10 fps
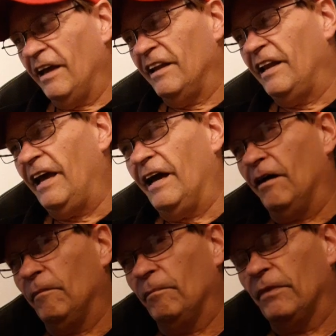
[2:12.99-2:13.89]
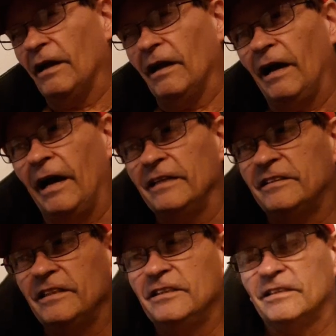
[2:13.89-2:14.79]
Now, I
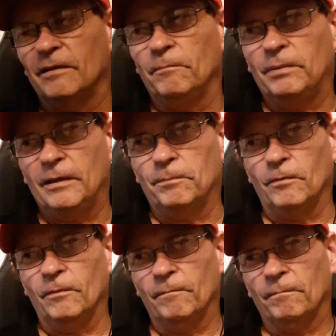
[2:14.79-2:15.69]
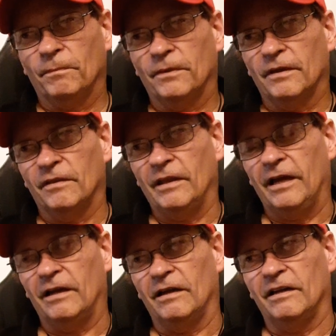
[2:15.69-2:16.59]
see some people
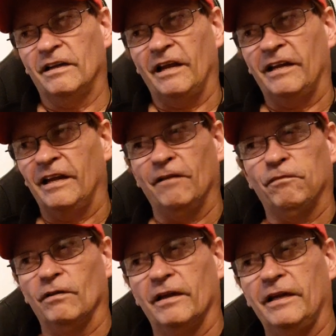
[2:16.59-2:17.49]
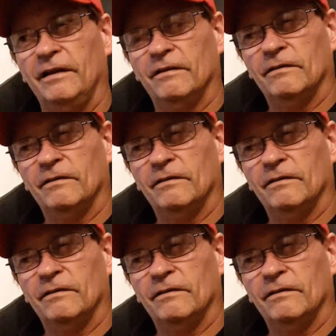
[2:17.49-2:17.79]
that definitely